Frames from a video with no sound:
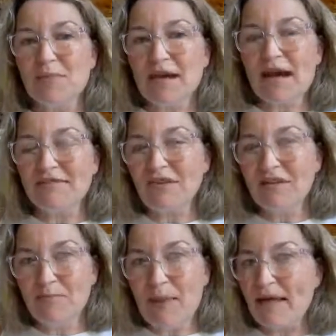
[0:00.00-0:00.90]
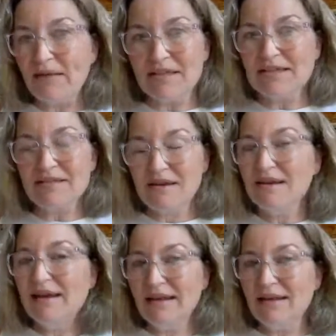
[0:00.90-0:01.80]
It kind of can balance
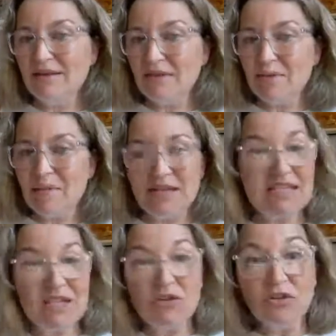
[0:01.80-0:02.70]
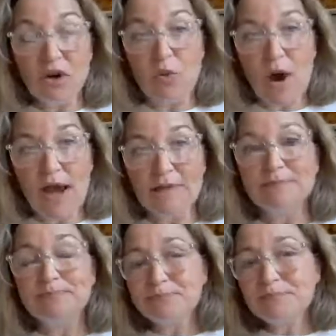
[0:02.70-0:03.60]
any of them and still look white,
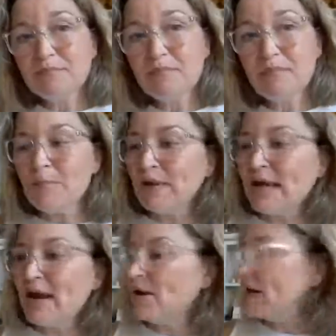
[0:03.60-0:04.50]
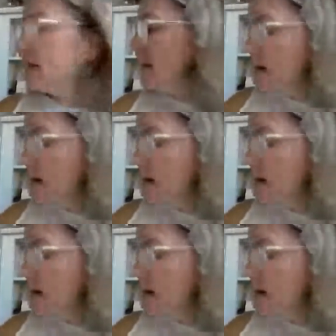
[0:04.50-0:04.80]
but carry it.